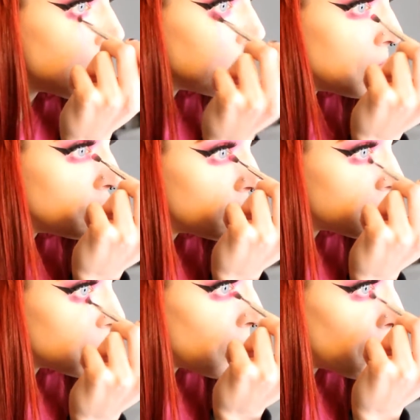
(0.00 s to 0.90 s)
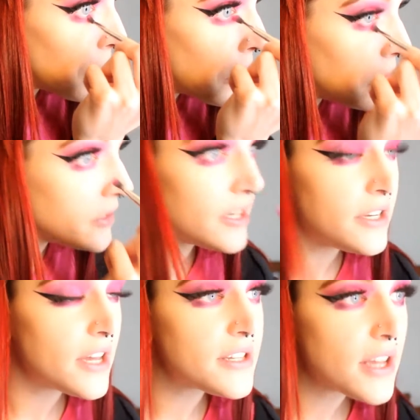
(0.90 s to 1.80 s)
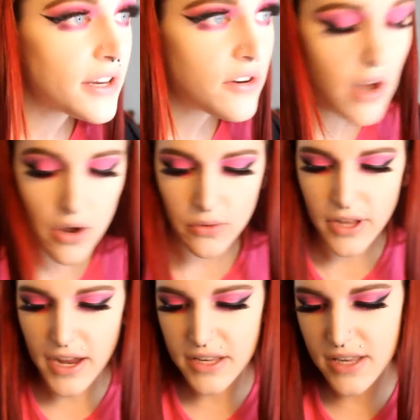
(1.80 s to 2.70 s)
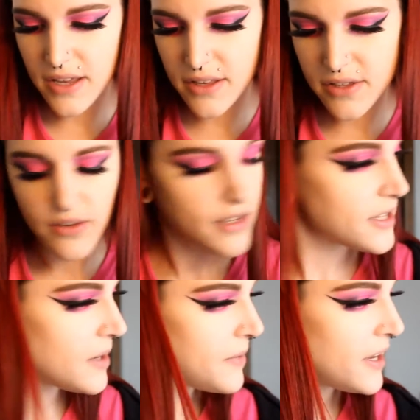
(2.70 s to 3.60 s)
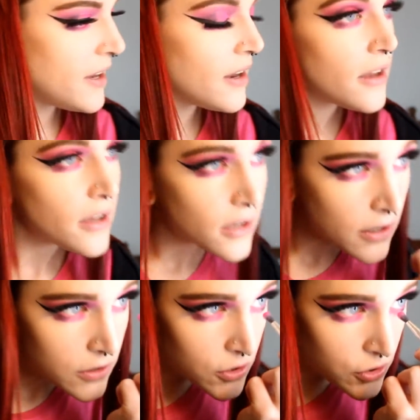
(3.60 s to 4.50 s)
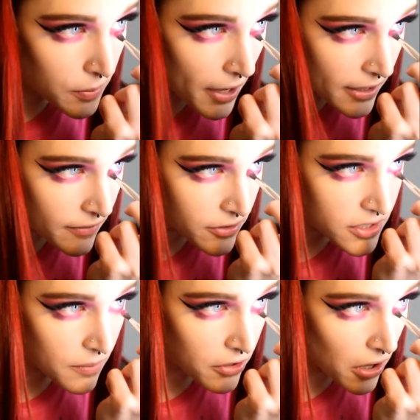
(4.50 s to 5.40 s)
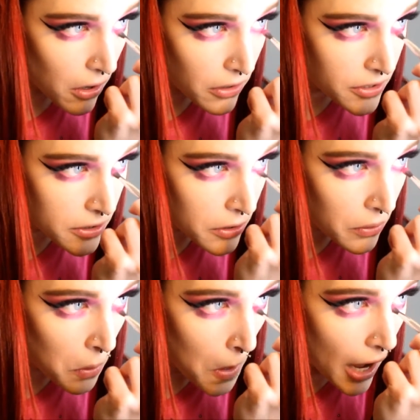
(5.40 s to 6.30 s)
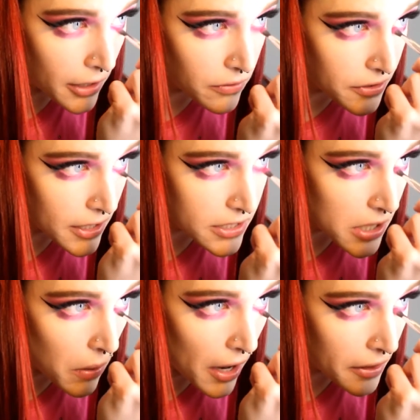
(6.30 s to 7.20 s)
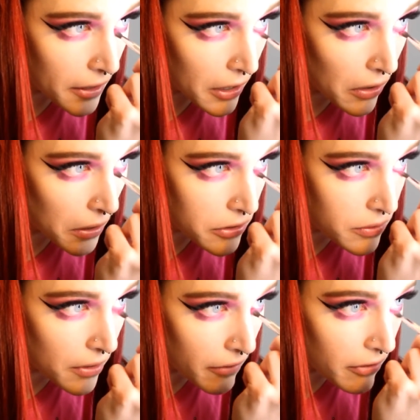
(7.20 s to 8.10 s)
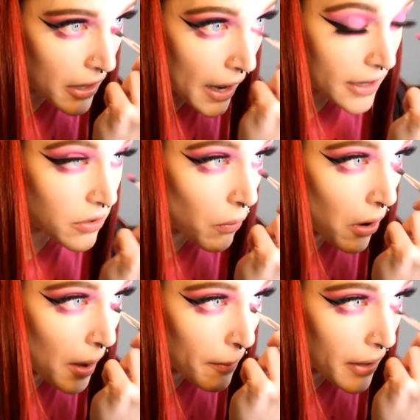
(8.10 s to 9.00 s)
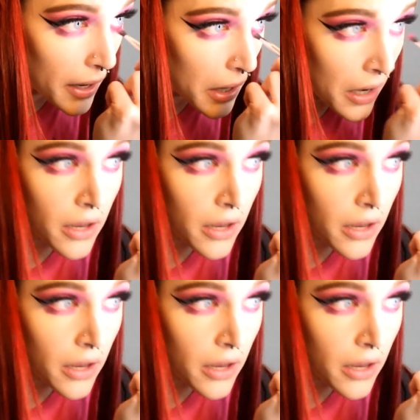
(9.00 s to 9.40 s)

and we just run around. And yes, I know, like I said, this look is going to be too dramatic for some of y'all to do. I don't think so. I think you can do whatever the heck you want, but